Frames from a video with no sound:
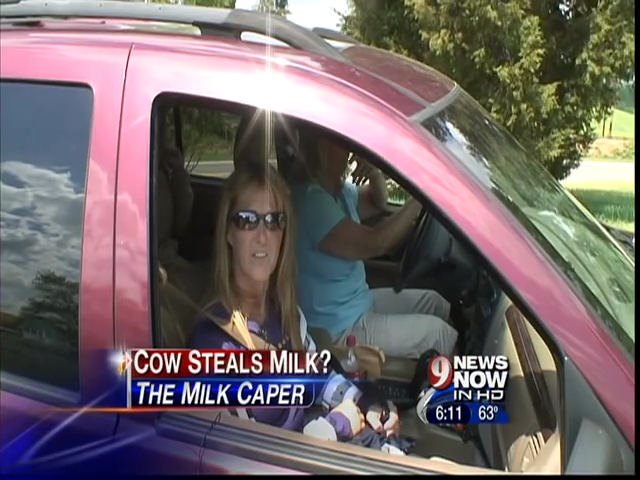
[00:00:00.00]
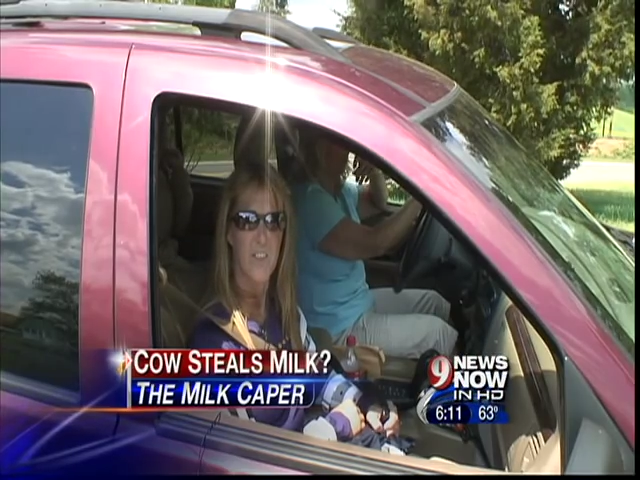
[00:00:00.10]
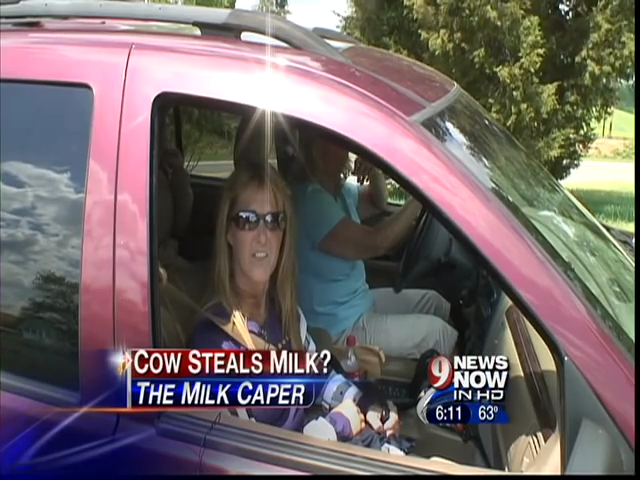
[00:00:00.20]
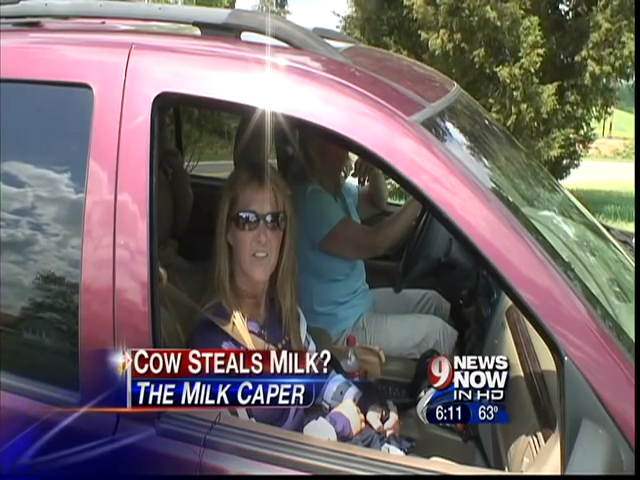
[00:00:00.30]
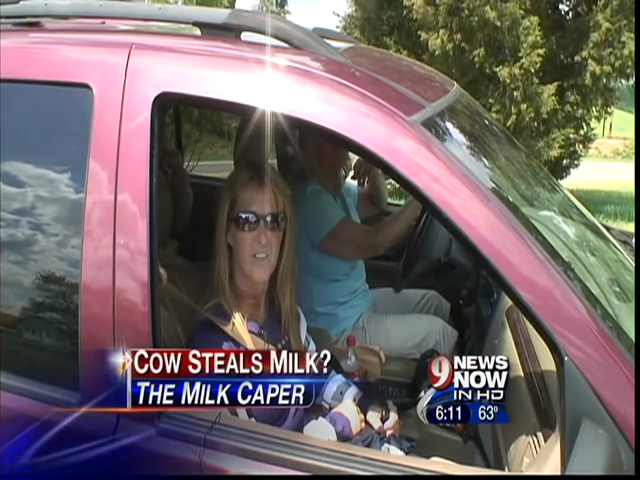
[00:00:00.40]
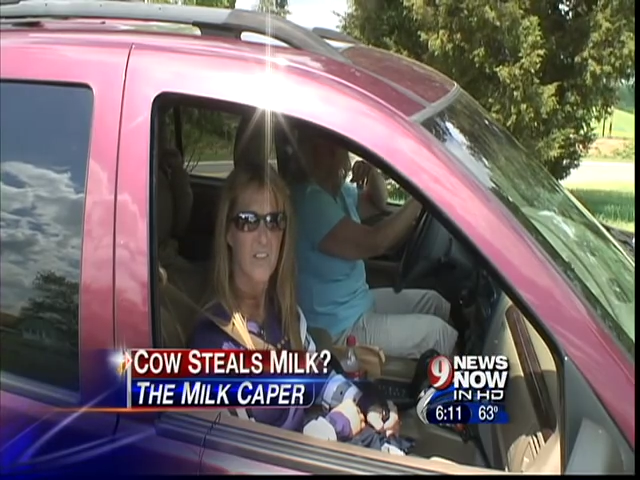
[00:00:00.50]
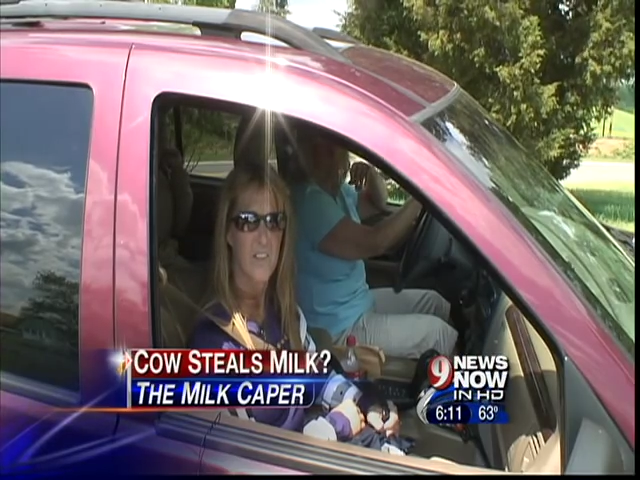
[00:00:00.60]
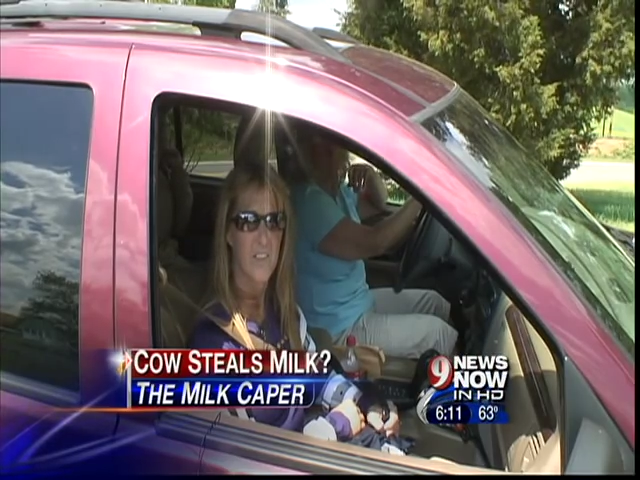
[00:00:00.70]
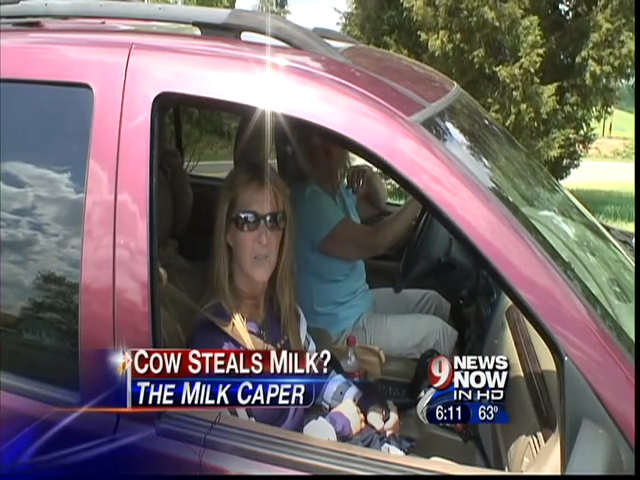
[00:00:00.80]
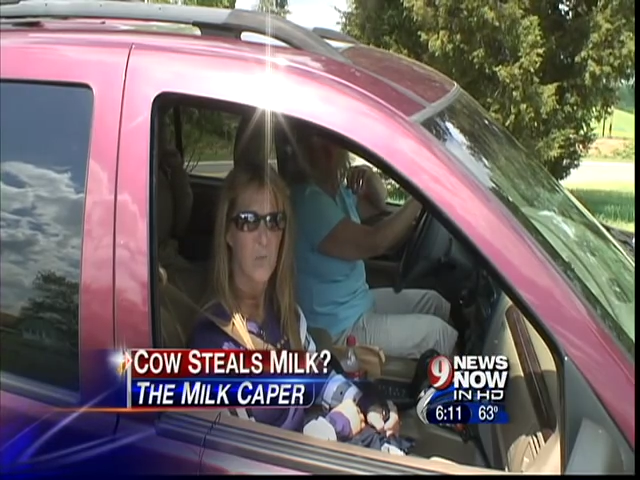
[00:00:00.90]
Yeah, I, I
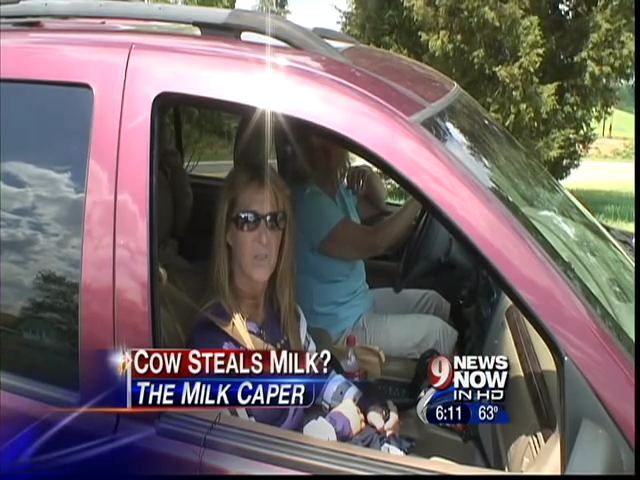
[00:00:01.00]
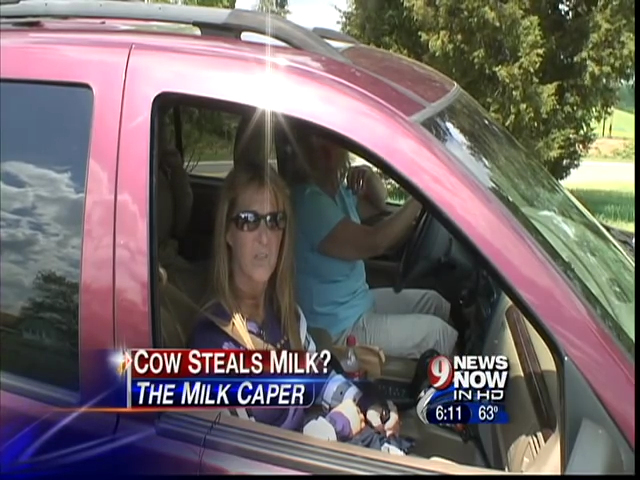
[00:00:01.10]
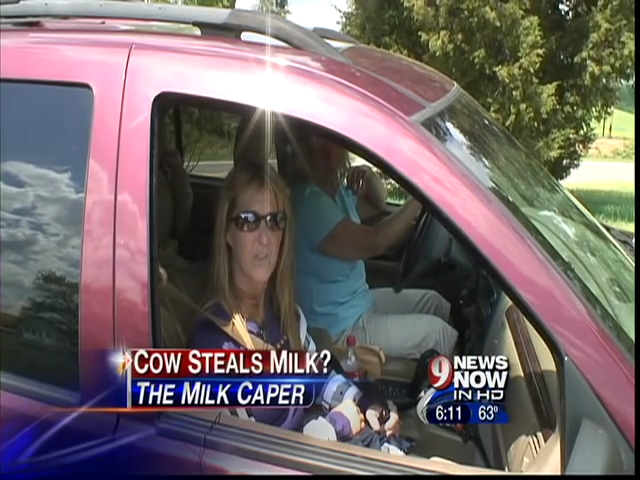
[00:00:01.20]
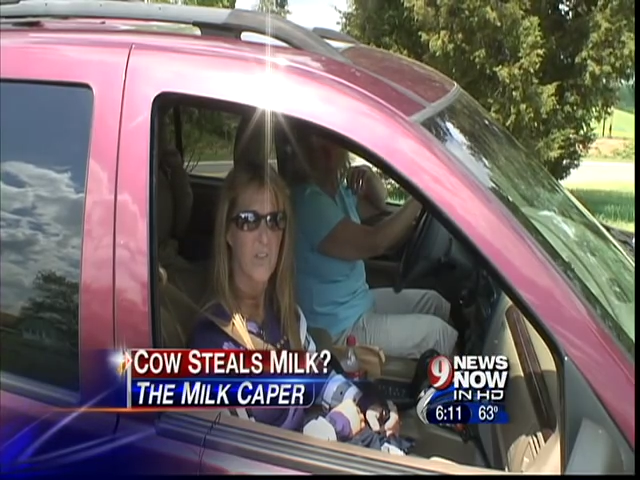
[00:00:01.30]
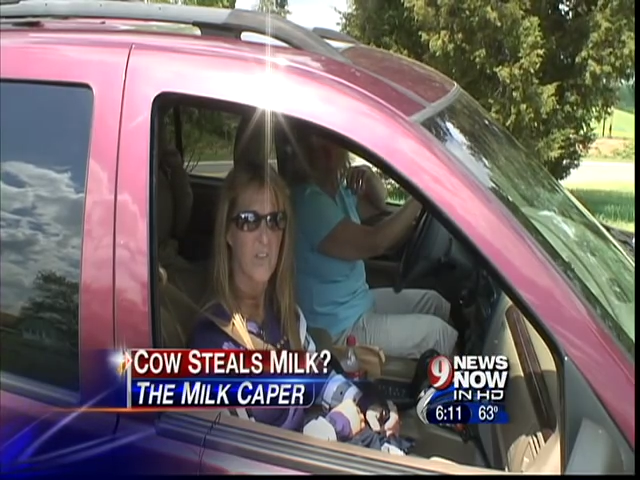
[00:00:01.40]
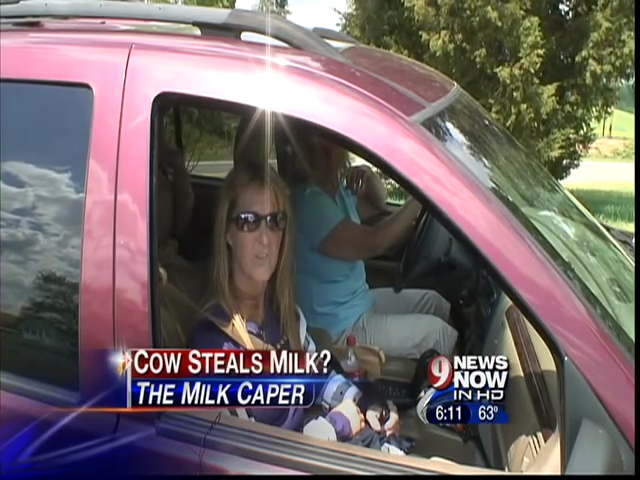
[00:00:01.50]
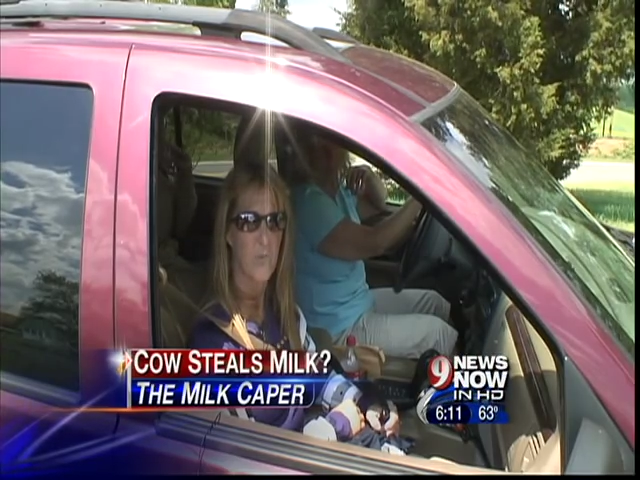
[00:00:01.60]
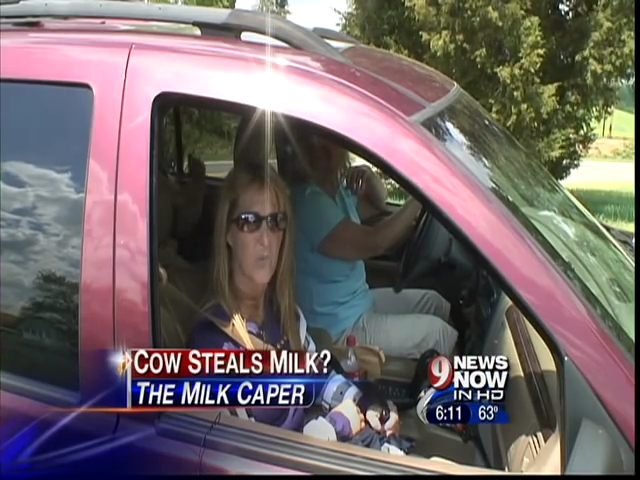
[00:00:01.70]
see that one out there causing